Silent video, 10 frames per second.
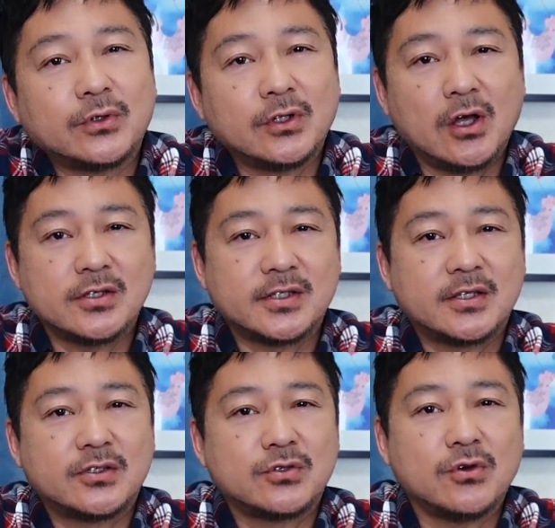to
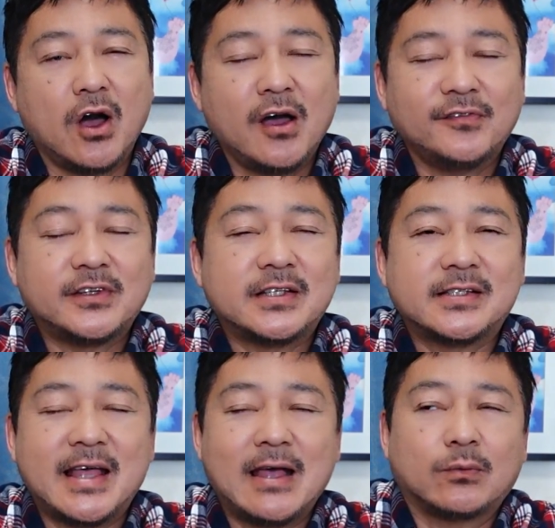Lawson too often is
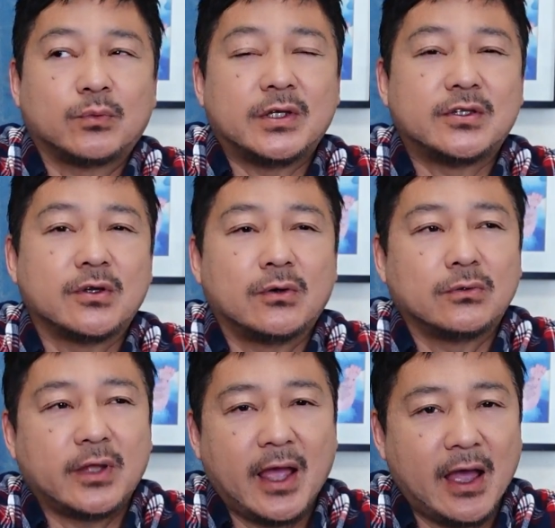that we
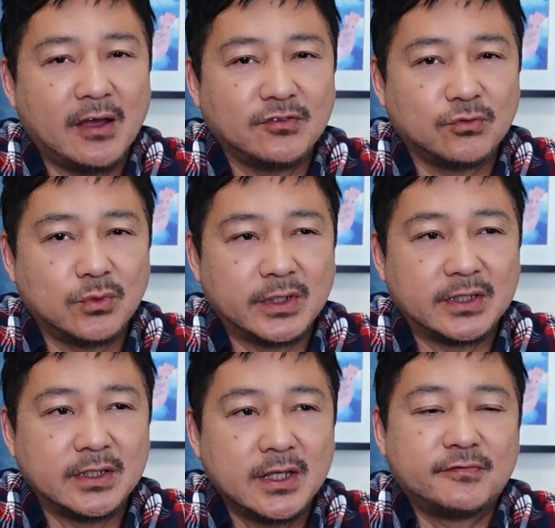don't have
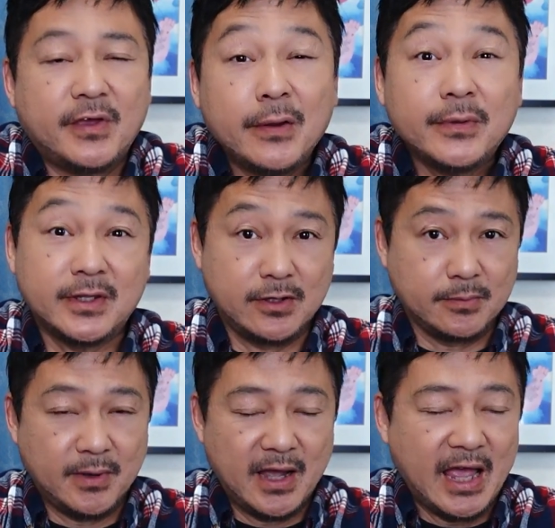one very nearby.